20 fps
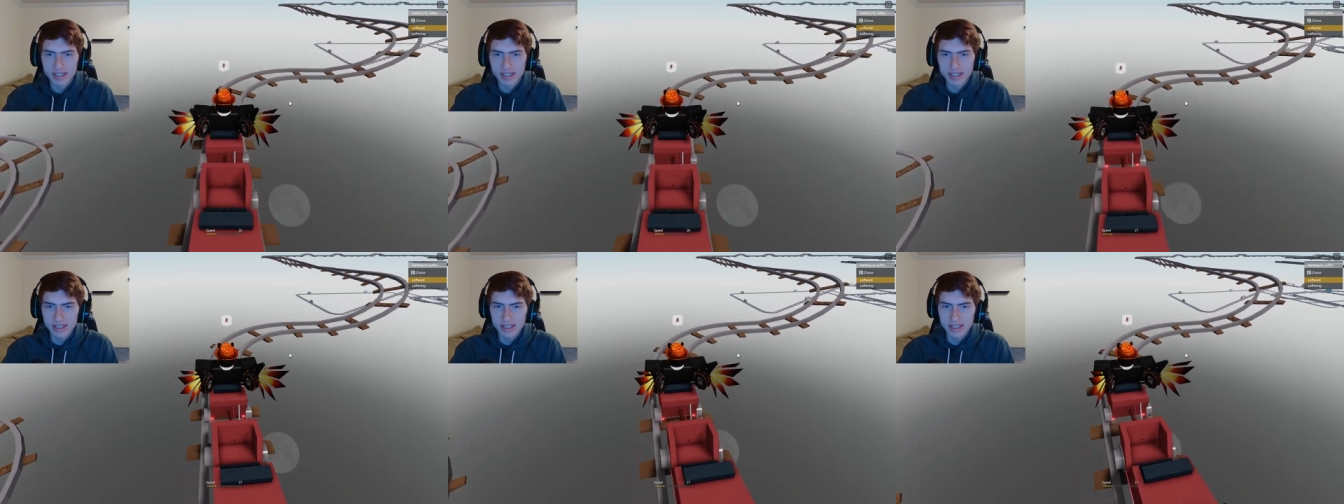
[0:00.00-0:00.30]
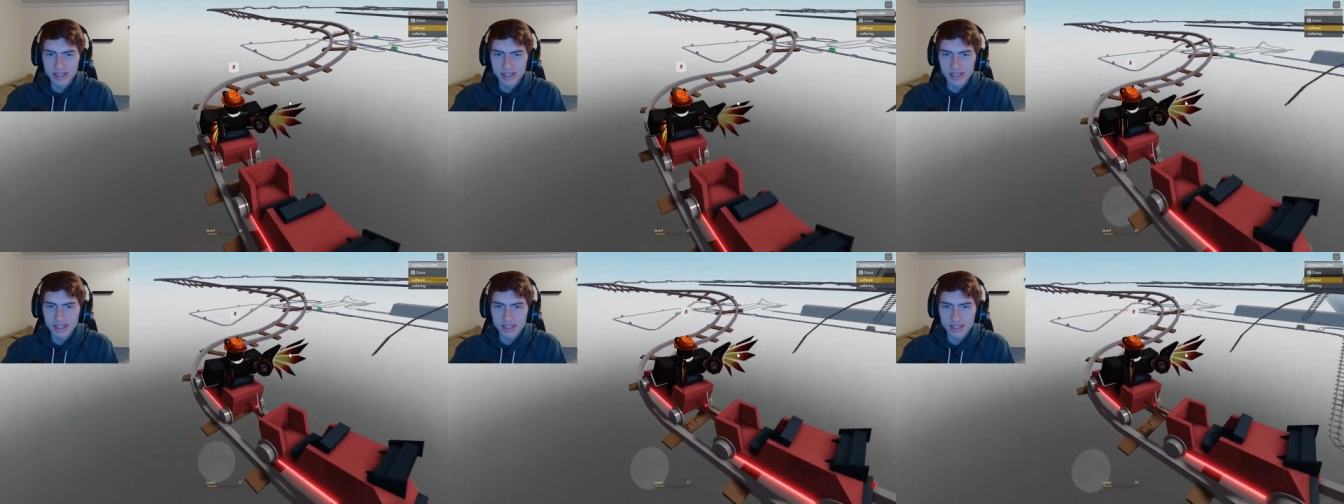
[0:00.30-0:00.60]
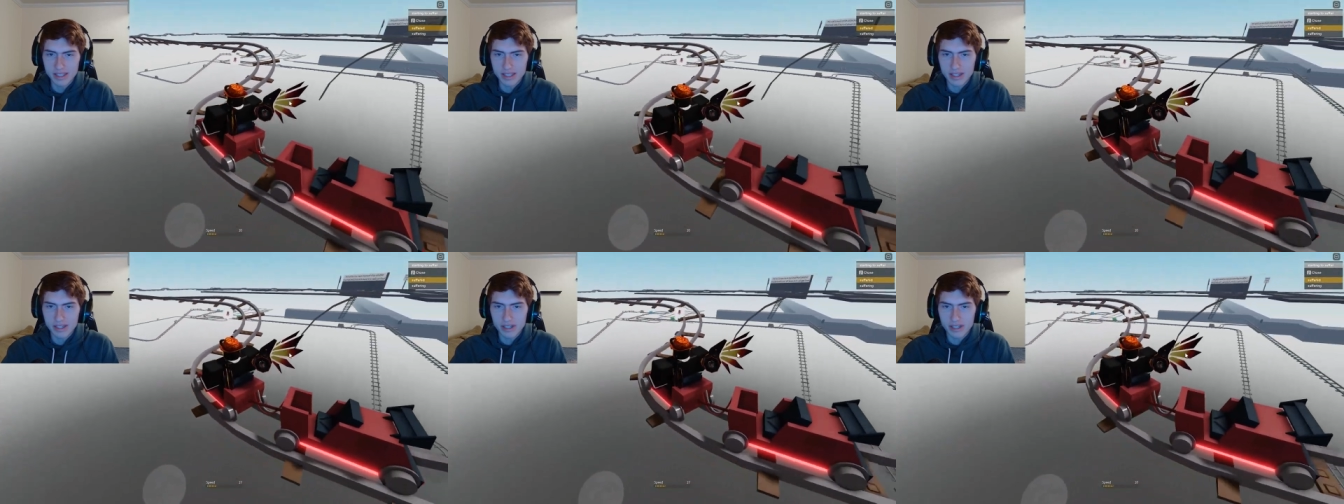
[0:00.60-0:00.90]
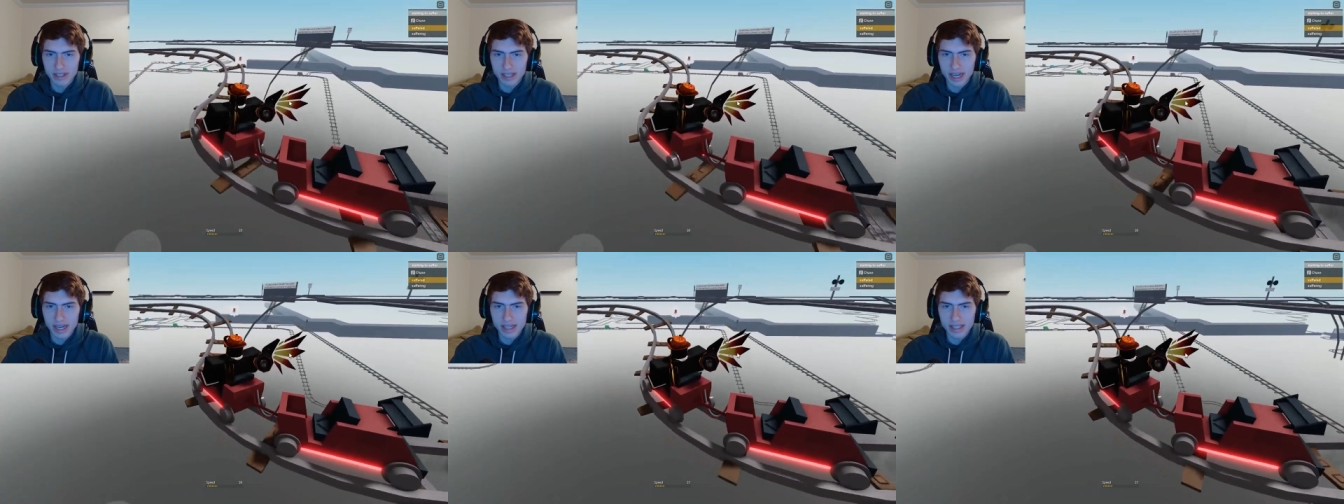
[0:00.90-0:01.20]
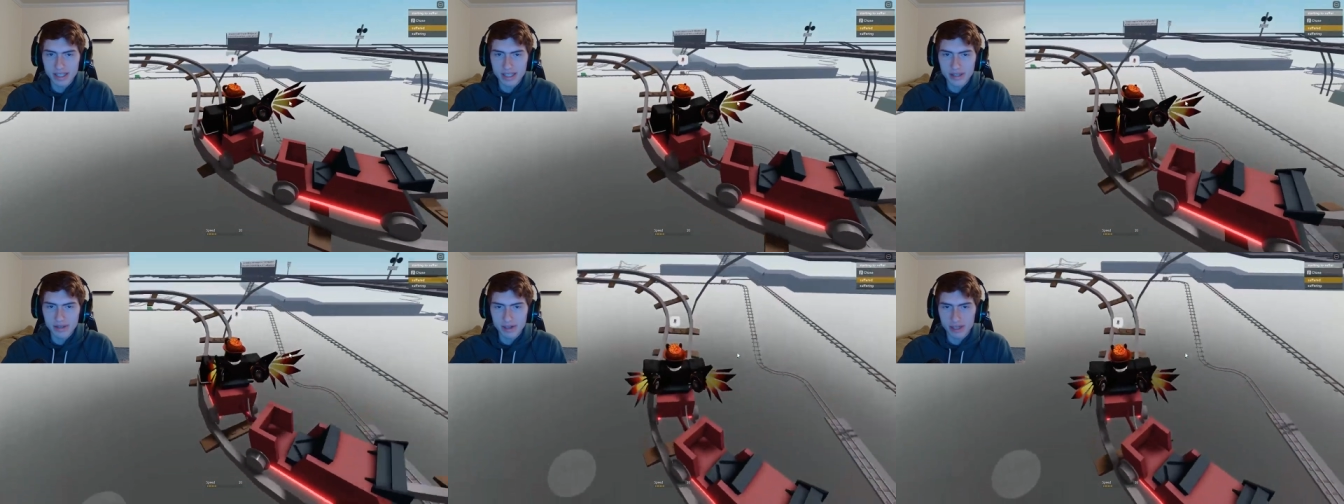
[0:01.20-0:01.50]
it's, it's, it's, a little
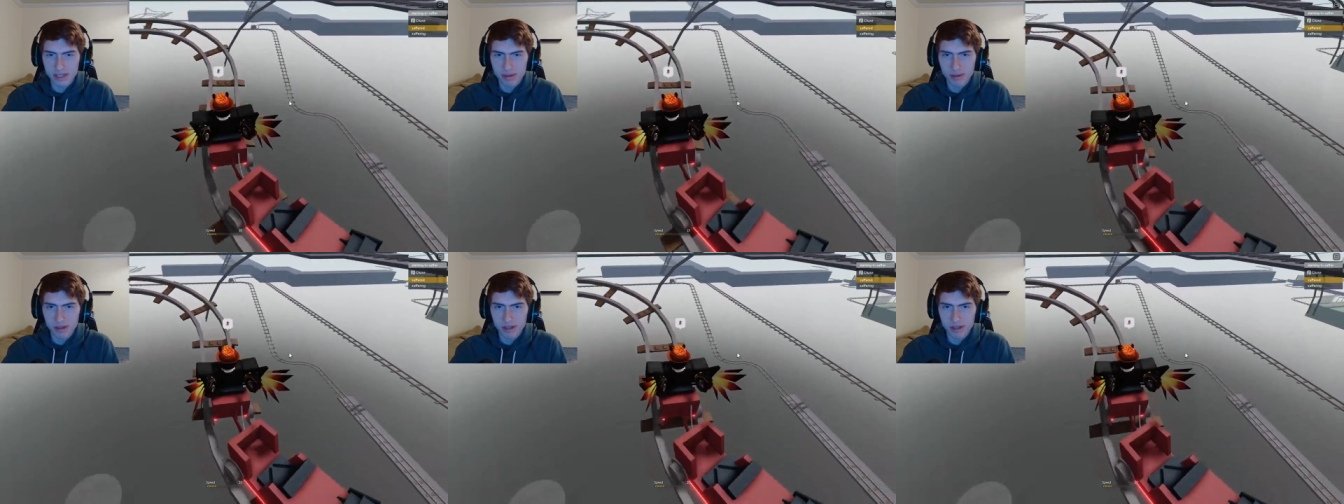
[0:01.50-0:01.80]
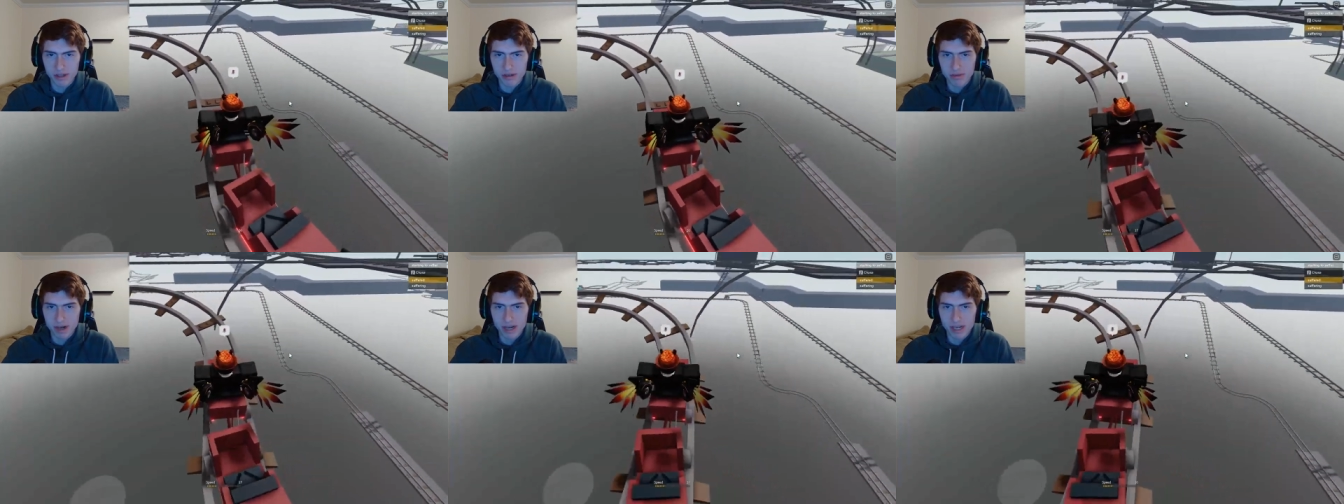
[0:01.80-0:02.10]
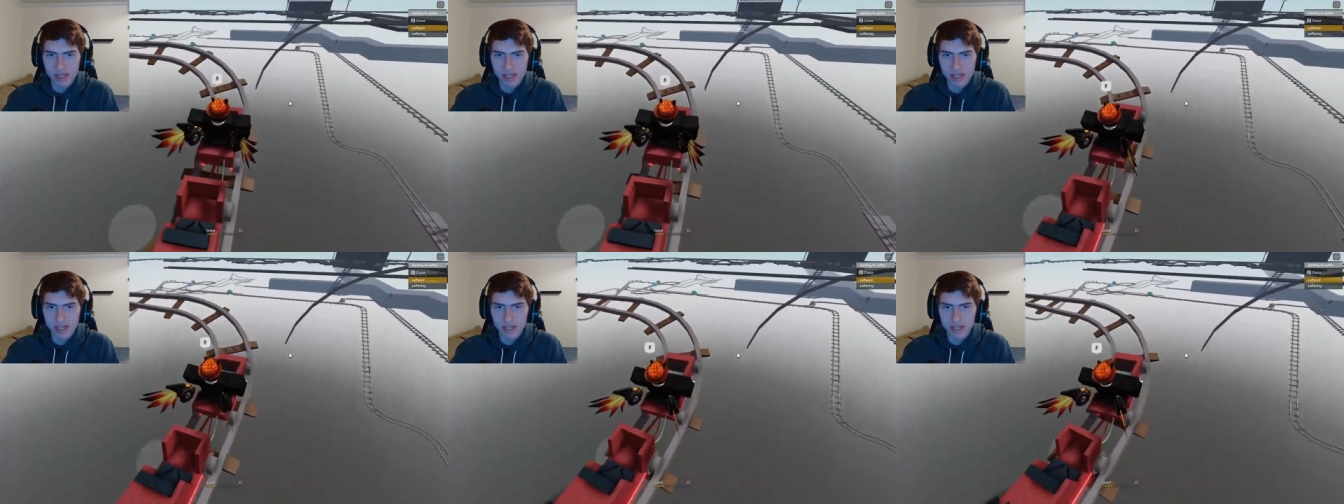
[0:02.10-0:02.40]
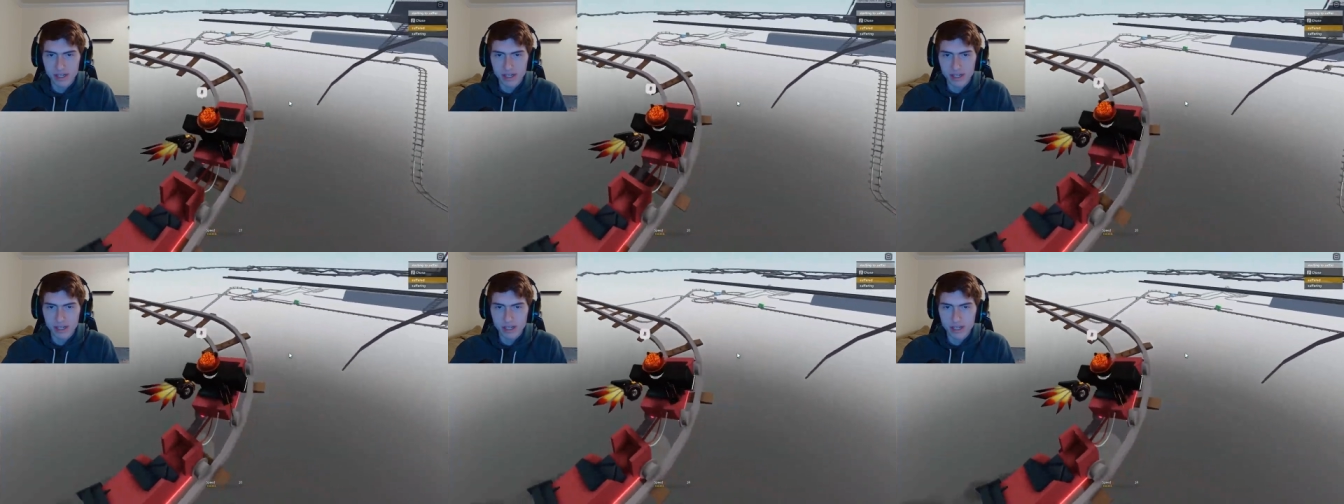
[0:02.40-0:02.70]
dicey, especially right here.